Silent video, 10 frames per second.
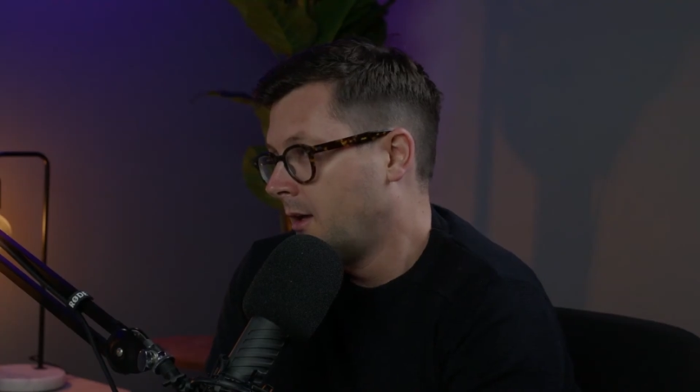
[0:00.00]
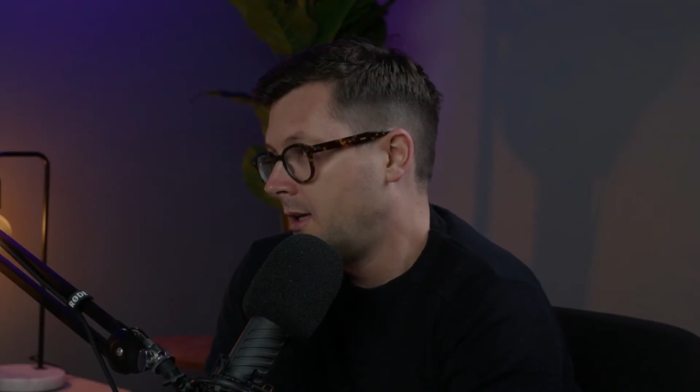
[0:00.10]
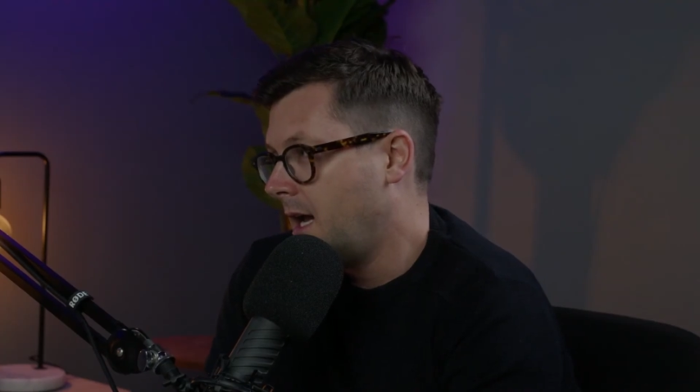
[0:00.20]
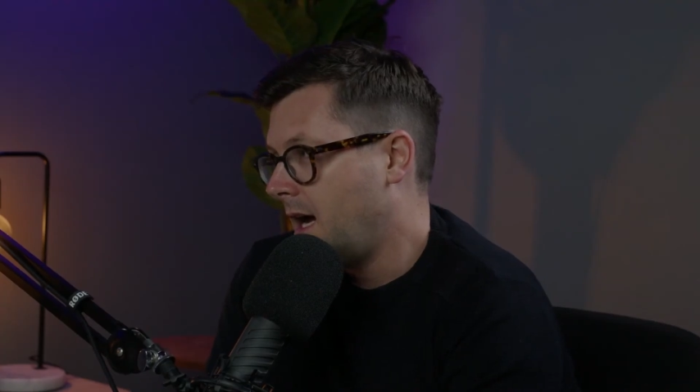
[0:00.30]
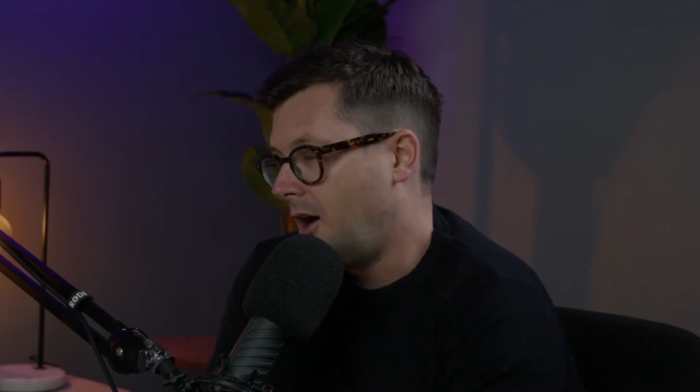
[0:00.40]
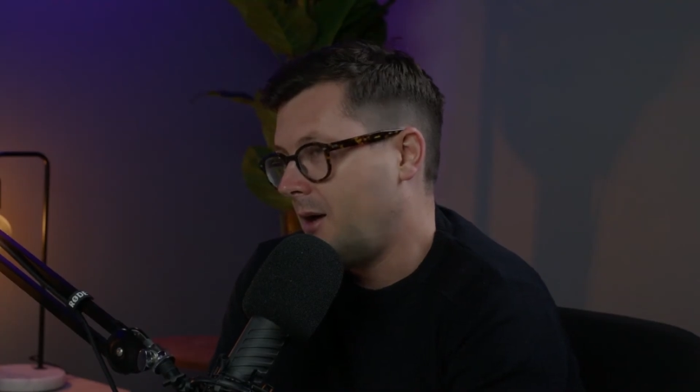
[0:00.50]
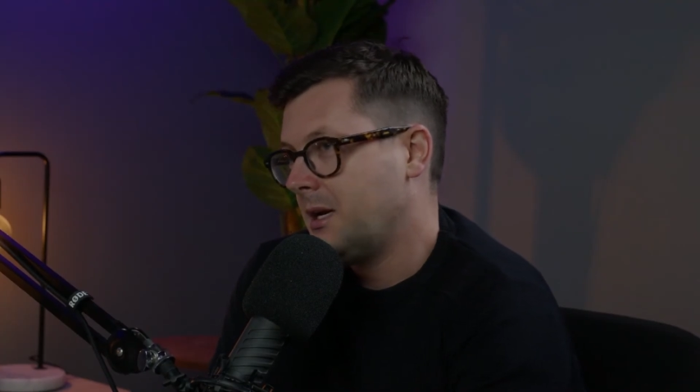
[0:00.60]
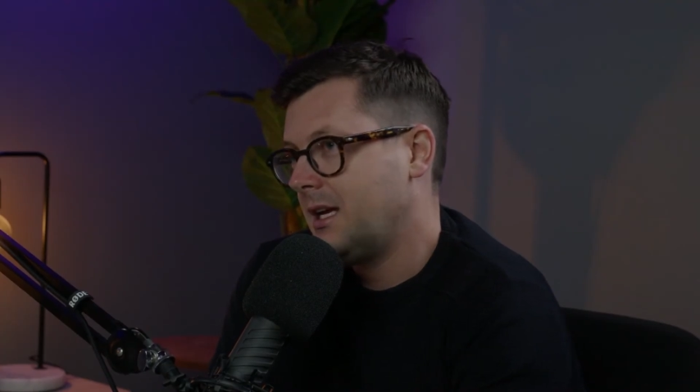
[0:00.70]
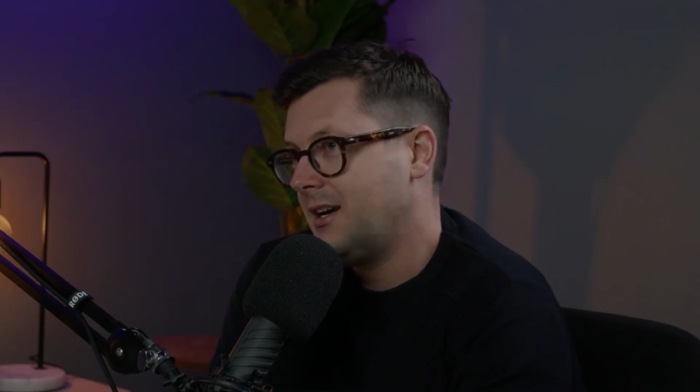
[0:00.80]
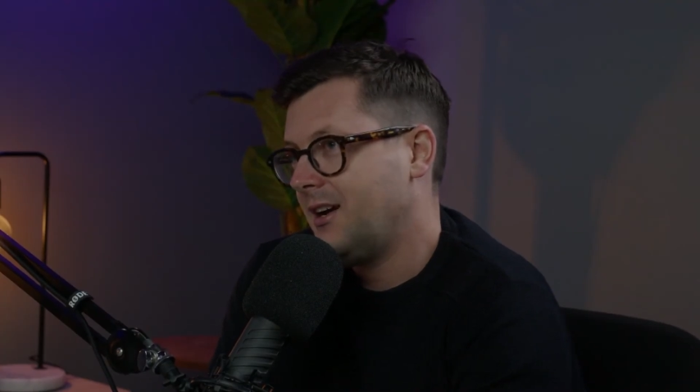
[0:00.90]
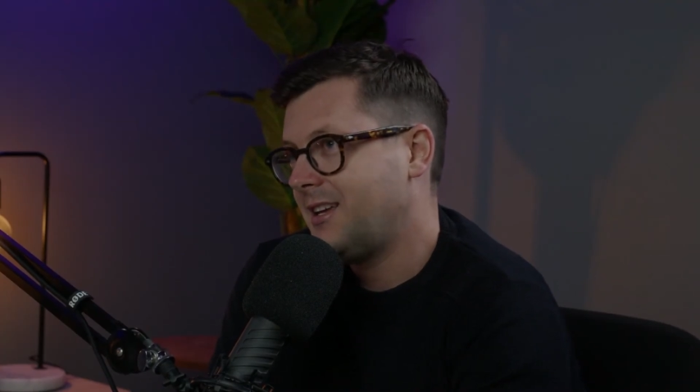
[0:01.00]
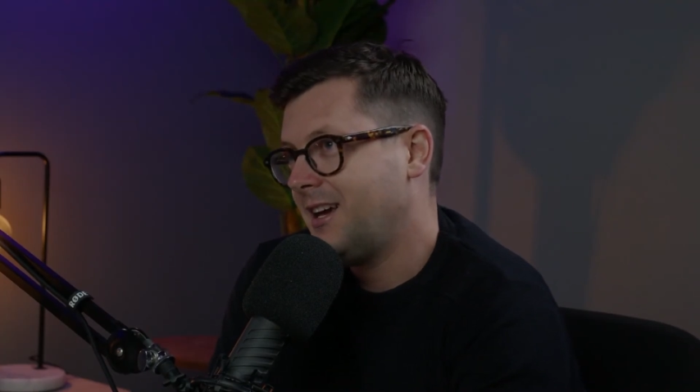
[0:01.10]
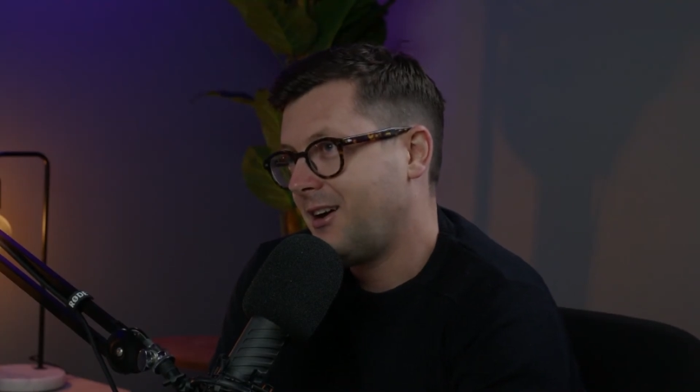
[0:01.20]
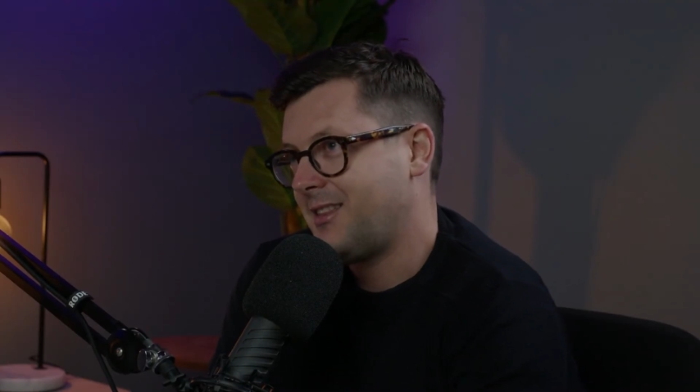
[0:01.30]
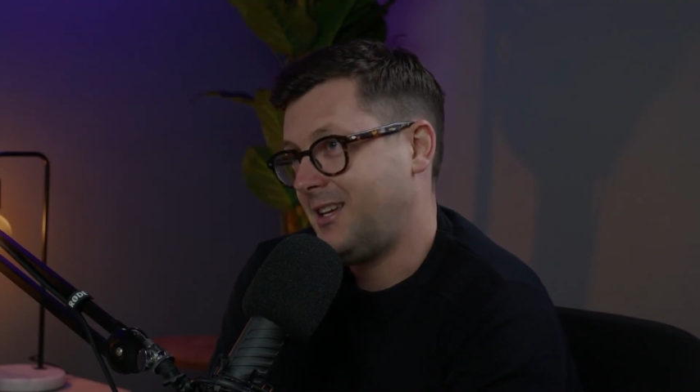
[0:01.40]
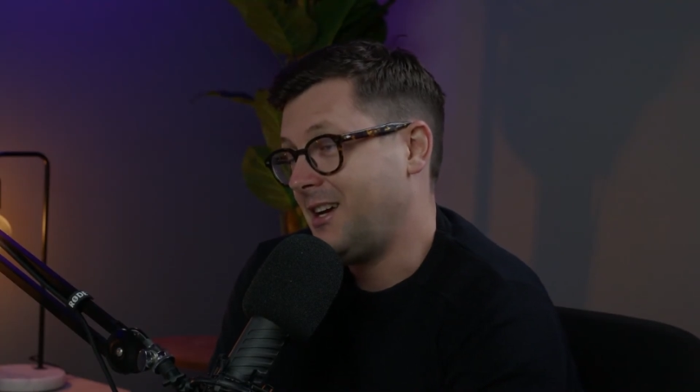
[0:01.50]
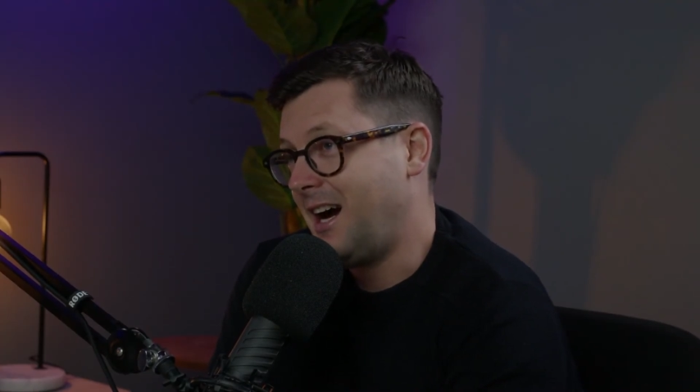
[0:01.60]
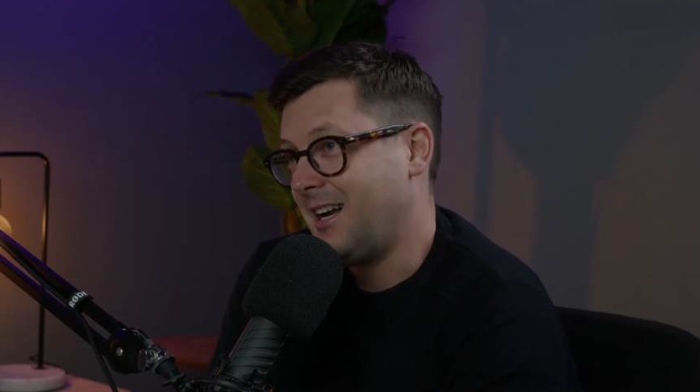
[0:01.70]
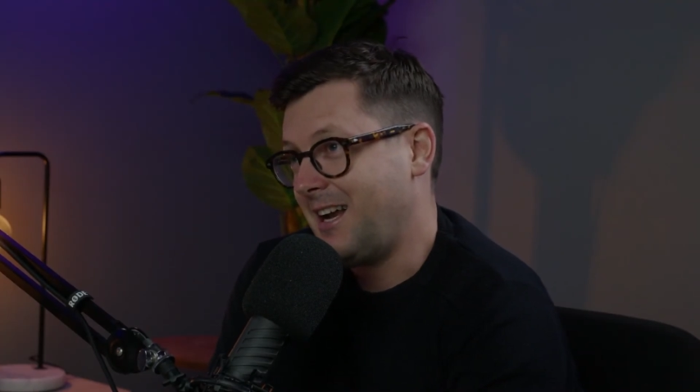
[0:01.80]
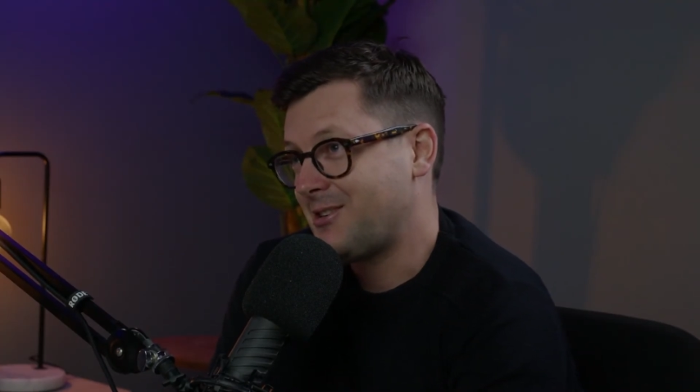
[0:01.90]
Yeah, I mean, yeah, I think you
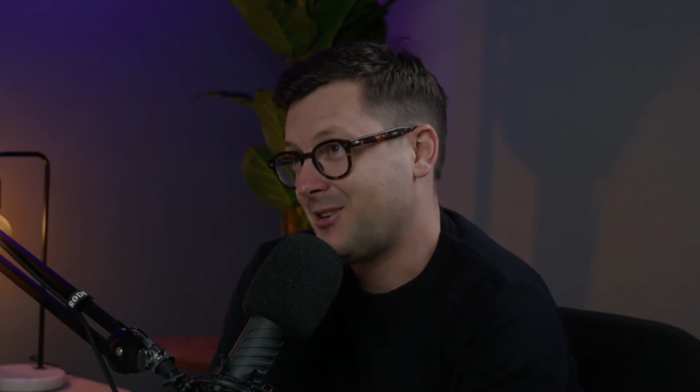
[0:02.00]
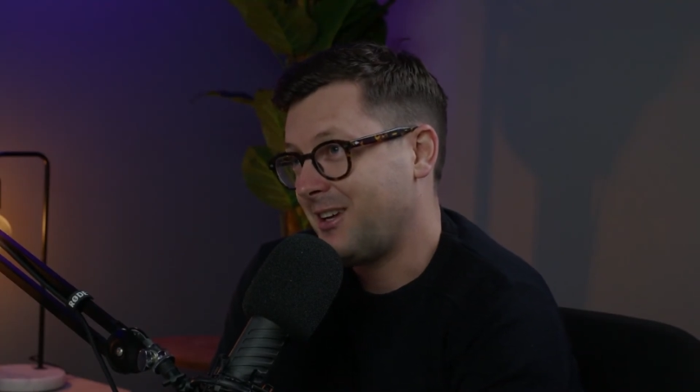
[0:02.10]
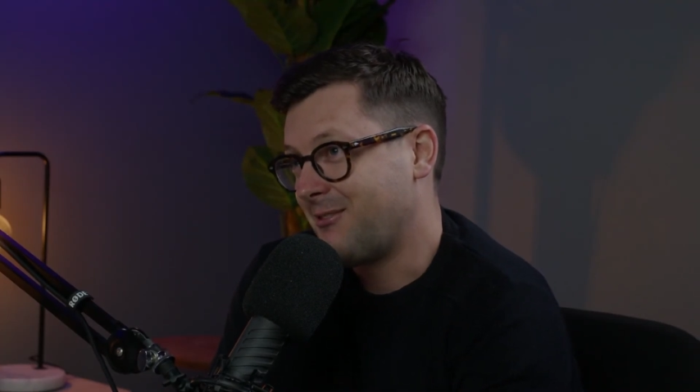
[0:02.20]
are naturally